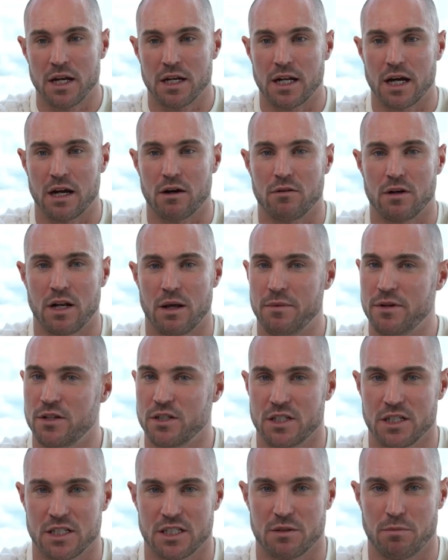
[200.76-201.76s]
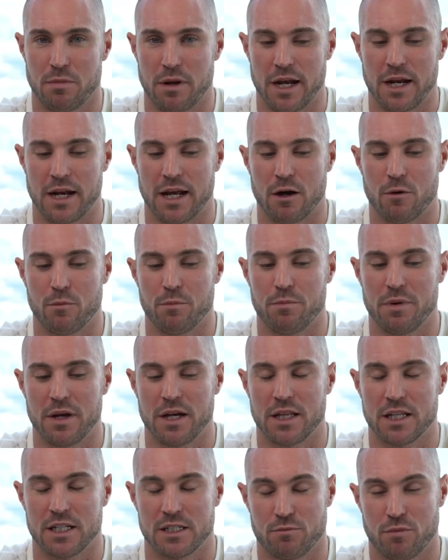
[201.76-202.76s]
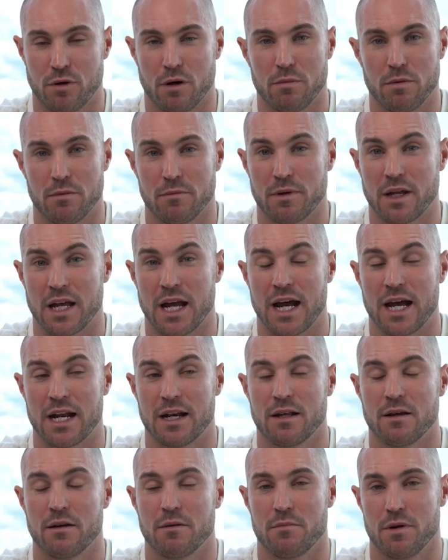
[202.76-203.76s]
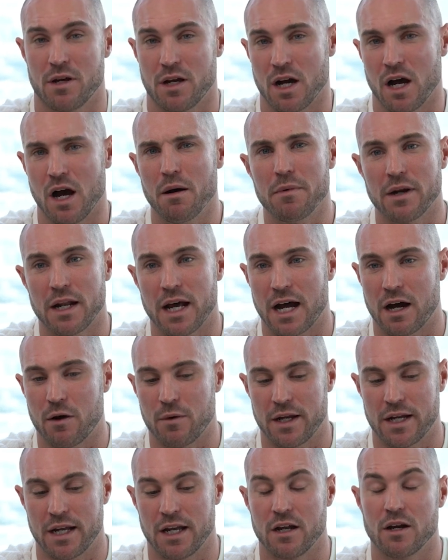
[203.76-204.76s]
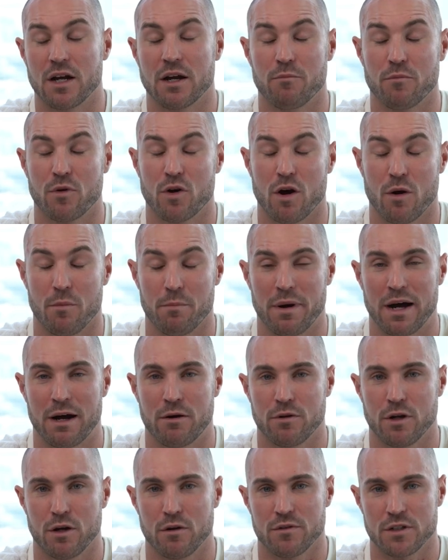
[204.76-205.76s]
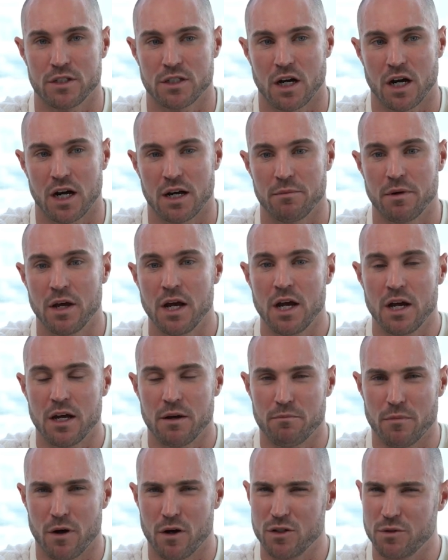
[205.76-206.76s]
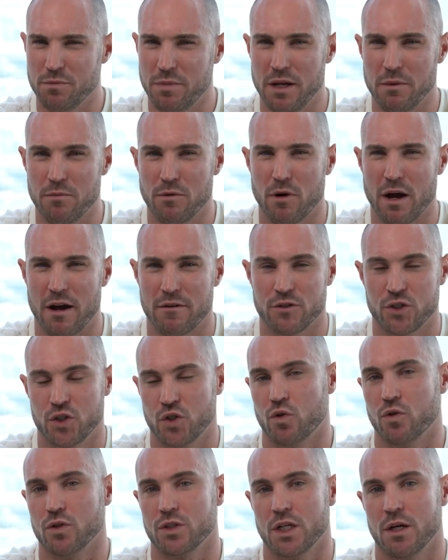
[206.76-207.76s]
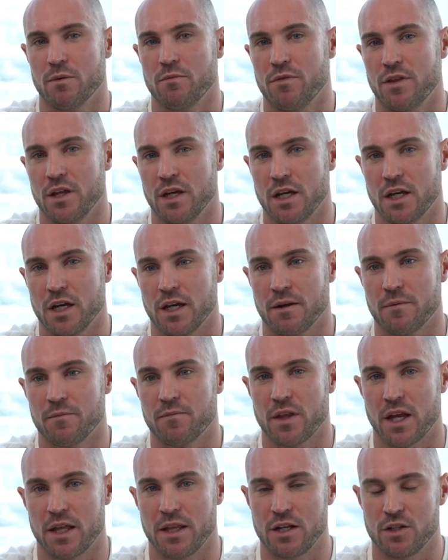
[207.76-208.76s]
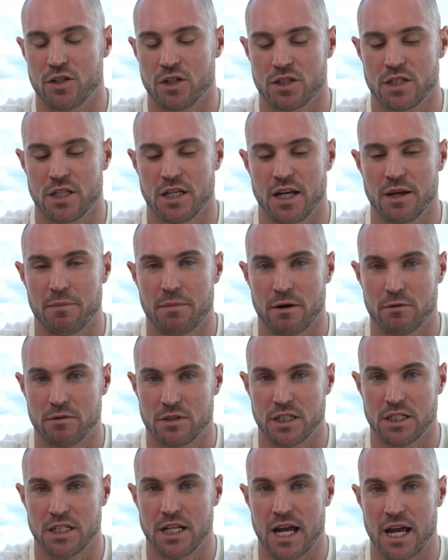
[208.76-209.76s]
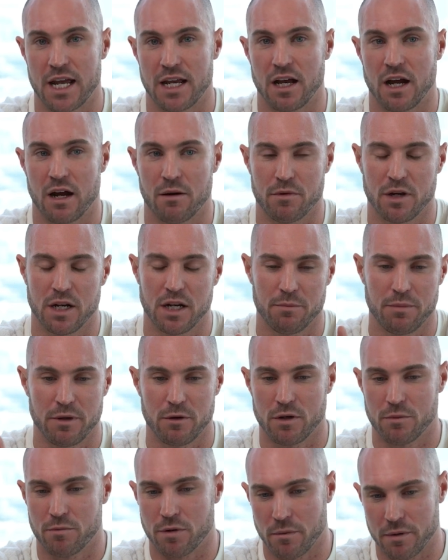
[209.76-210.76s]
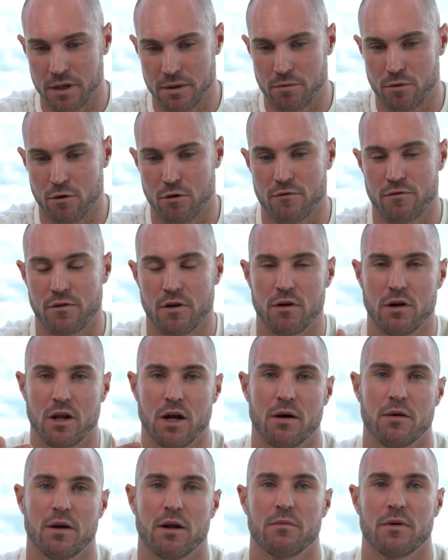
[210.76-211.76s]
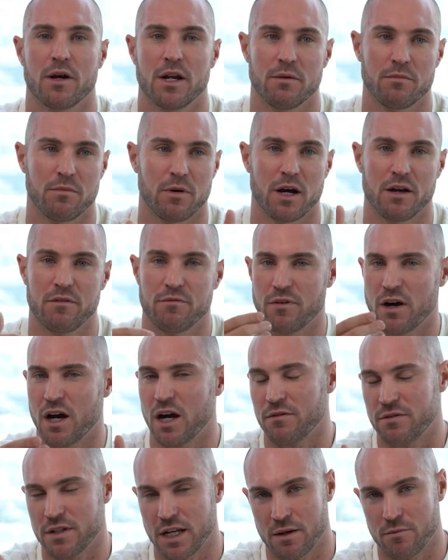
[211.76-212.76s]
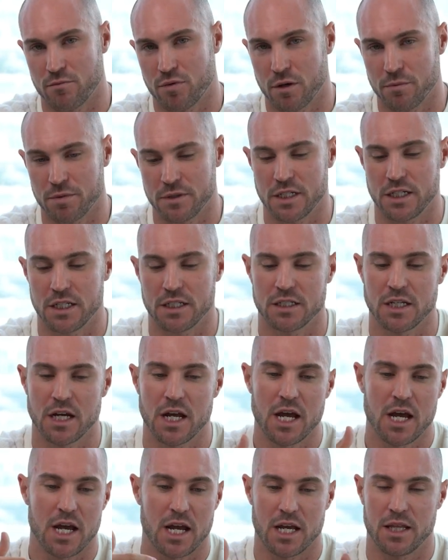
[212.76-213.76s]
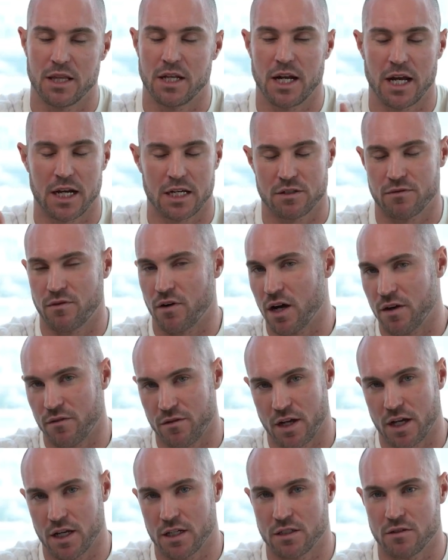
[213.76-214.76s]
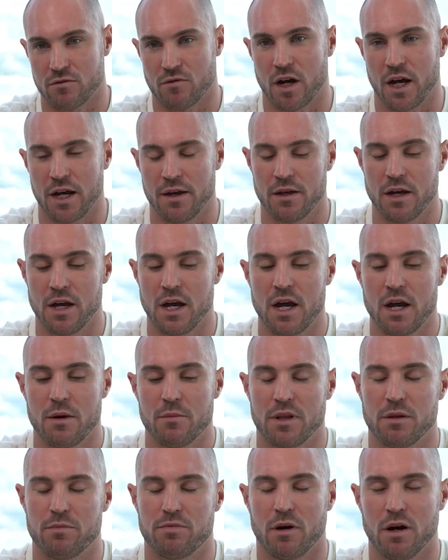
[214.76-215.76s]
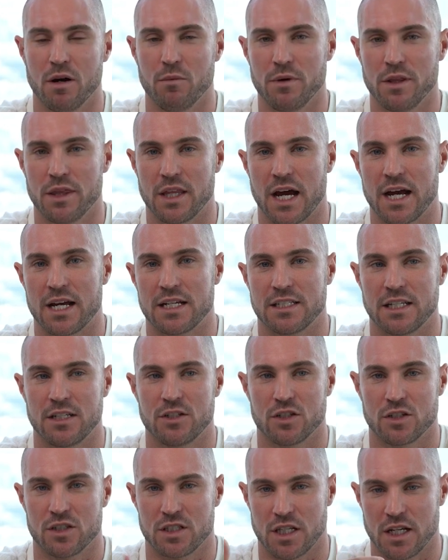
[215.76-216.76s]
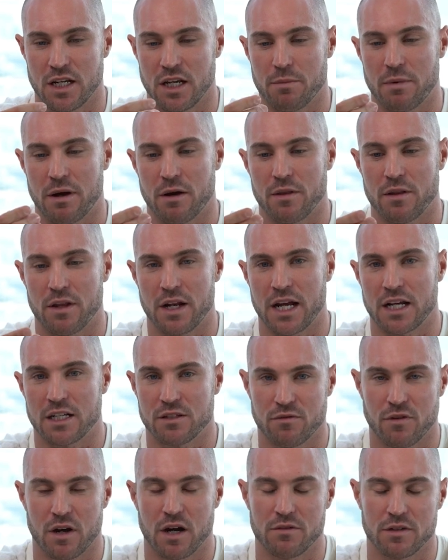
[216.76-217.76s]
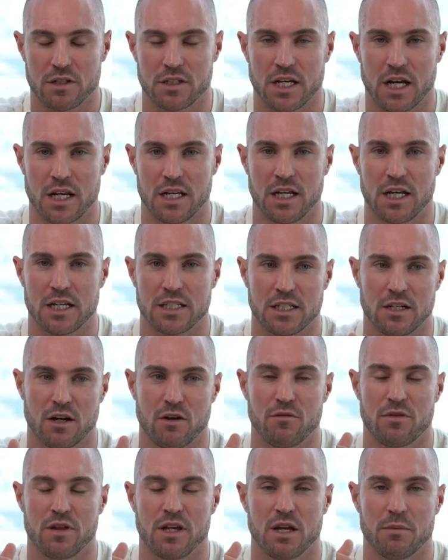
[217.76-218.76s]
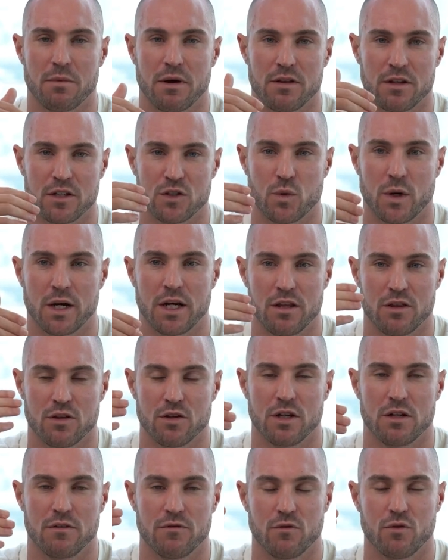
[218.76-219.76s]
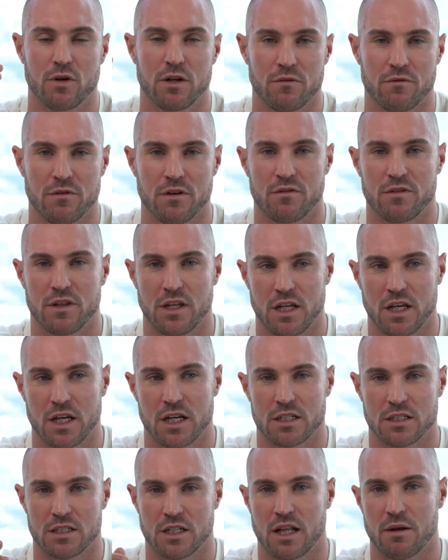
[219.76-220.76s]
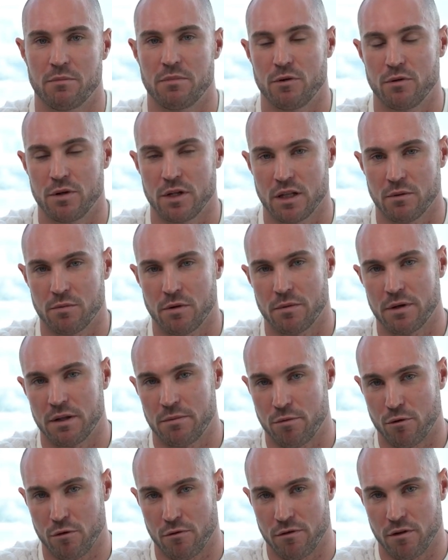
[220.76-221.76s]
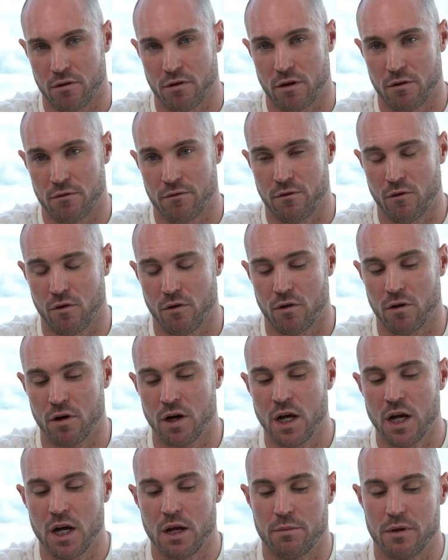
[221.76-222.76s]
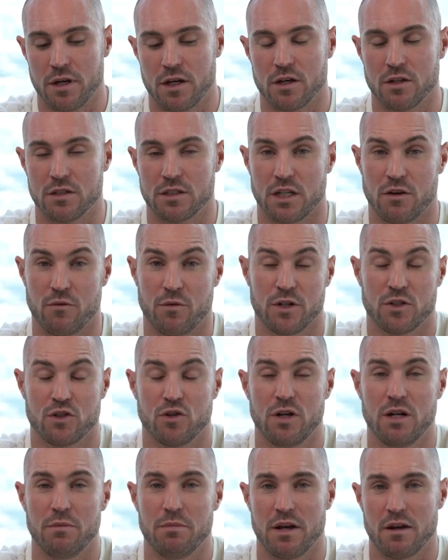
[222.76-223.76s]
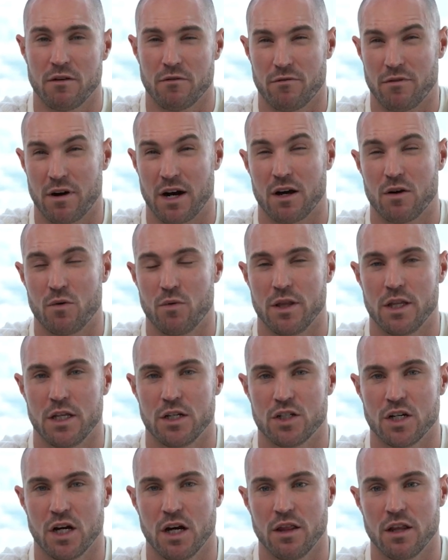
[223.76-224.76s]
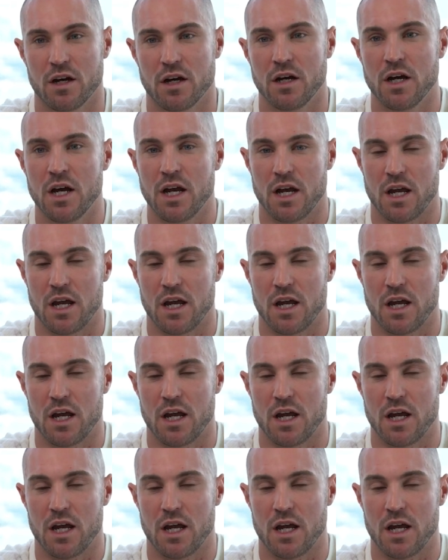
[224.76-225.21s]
Now, let me just explain how big this problem can become and how it can compound over time. Most people have short-term thinking, and they just think about today. I'm going to build a property portfolio and I'm going to buy 5, 10 properties in the next 5 years, right? But the problem with that is they just think about the next 5 to 10 years. They don't think about the 20, 30, 40, 50 years that they're building the property portfolio for. Because if we're truly being frank with each other,